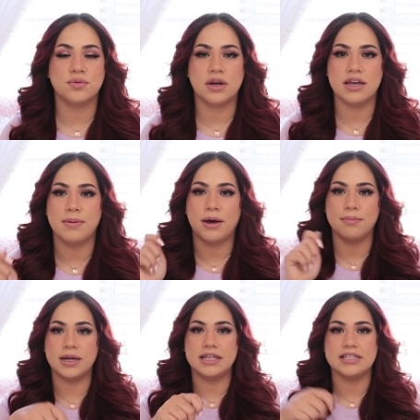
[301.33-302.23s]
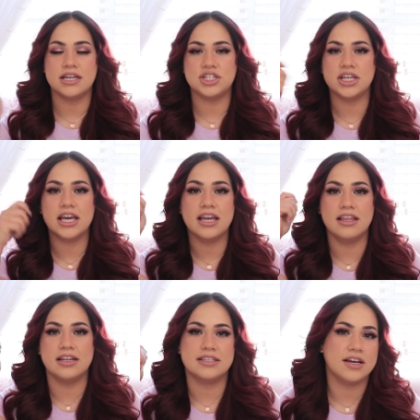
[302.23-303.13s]
to worry about barely touching it
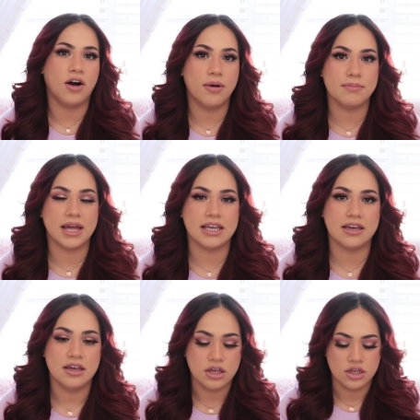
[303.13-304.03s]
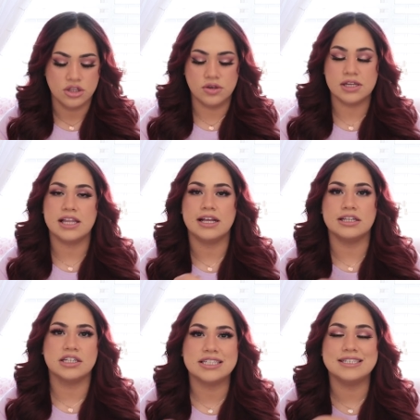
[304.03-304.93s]
and then it's like all muddy. You can like
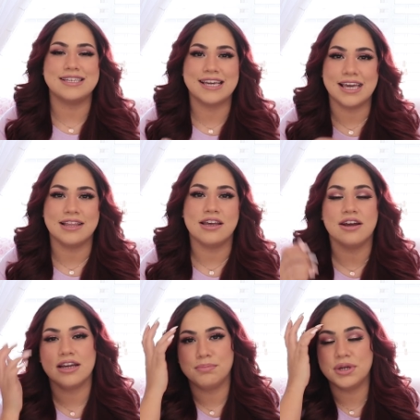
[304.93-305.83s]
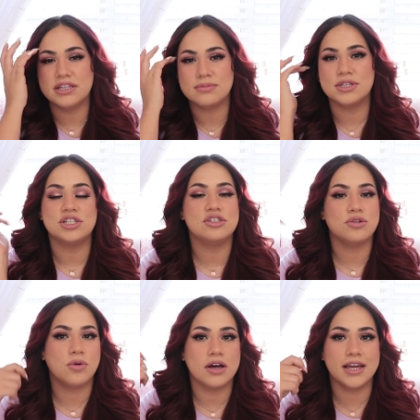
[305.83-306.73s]
literally dig in there and put as much as
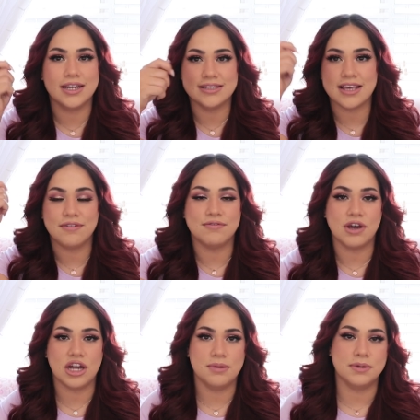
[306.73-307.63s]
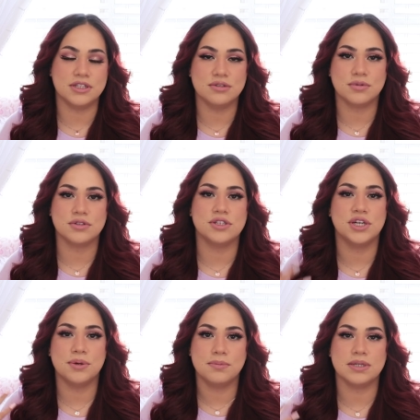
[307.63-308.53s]
you want and it's like very buildable. So
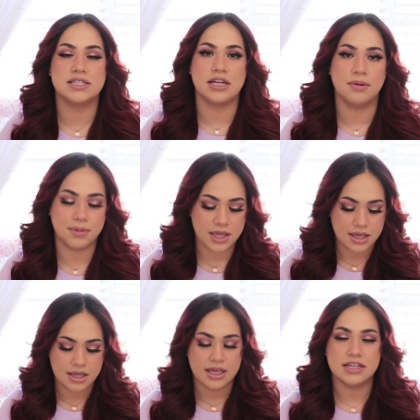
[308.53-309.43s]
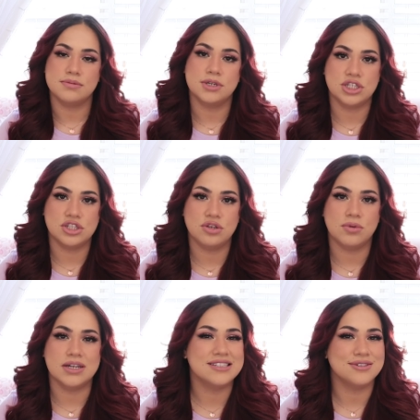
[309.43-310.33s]
you can build it up as much as you
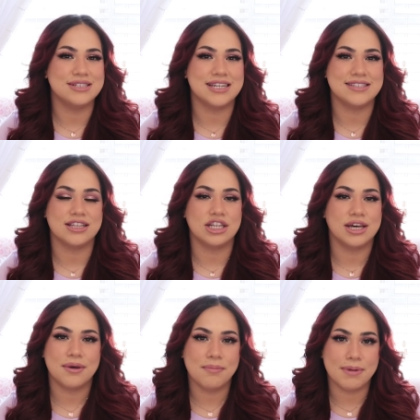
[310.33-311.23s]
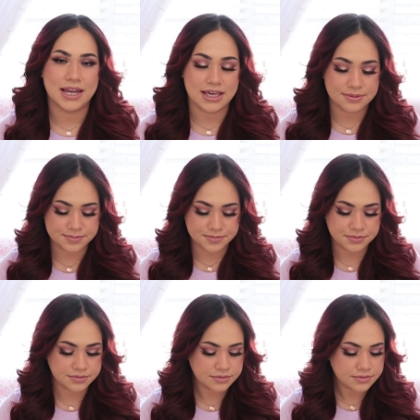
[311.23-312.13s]
want so it doesn't look muddy.
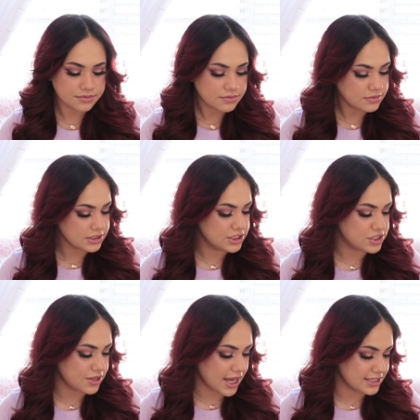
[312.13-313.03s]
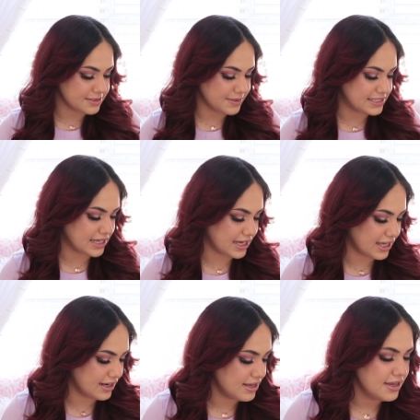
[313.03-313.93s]
So that is my
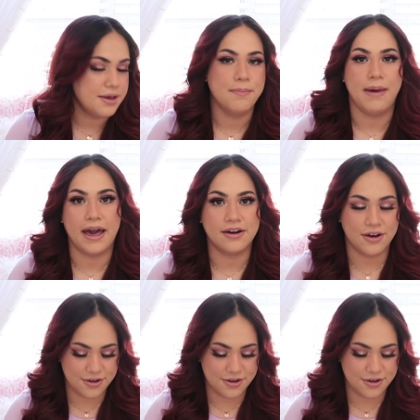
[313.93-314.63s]
second pack